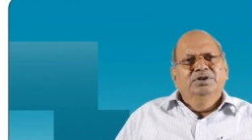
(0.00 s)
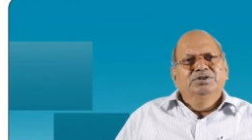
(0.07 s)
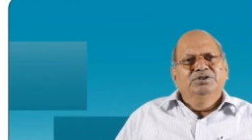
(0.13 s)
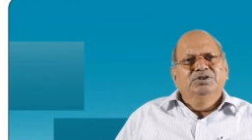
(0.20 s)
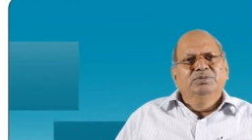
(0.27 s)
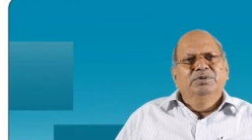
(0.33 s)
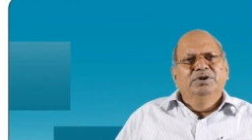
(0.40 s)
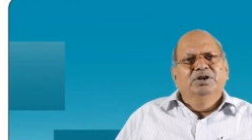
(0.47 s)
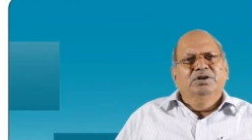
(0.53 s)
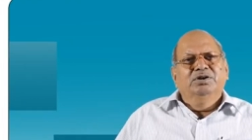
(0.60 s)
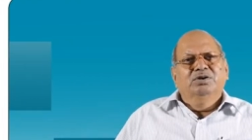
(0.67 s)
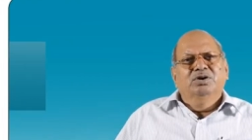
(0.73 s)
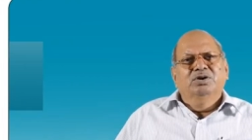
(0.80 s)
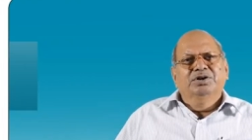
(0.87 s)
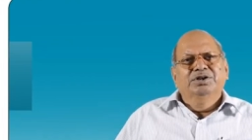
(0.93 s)

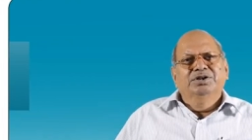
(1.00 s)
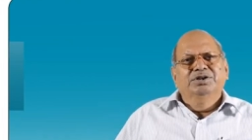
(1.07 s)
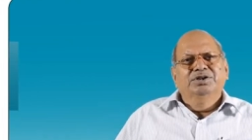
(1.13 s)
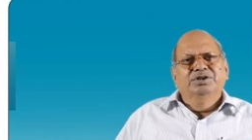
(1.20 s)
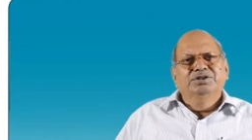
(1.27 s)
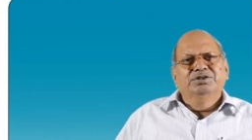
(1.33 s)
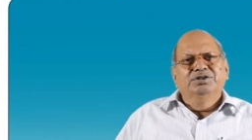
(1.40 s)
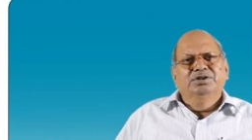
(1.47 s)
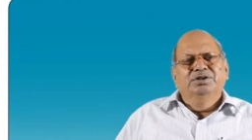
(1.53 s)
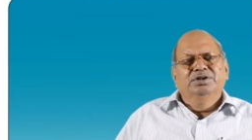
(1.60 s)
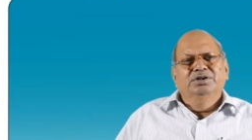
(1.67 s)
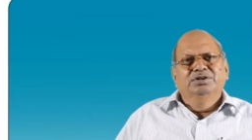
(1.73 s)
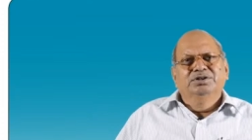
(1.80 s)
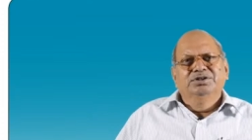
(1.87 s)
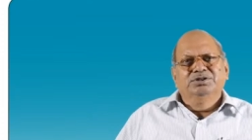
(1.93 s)
similar orientation
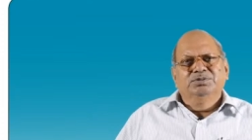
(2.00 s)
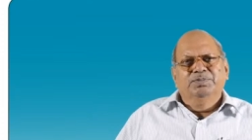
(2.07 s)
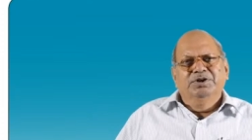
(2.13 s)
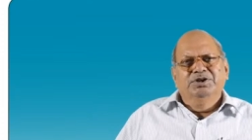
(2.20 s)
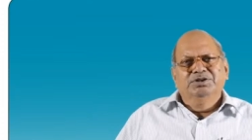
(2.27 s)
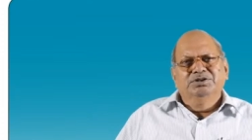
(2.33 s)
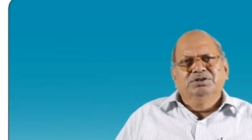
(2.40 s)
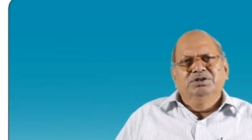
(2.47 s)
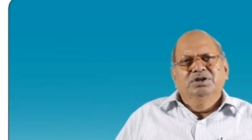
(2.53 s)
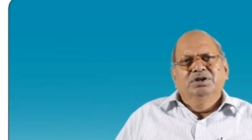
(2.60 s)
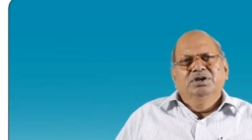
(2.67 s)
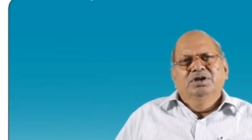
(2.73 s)
in the space,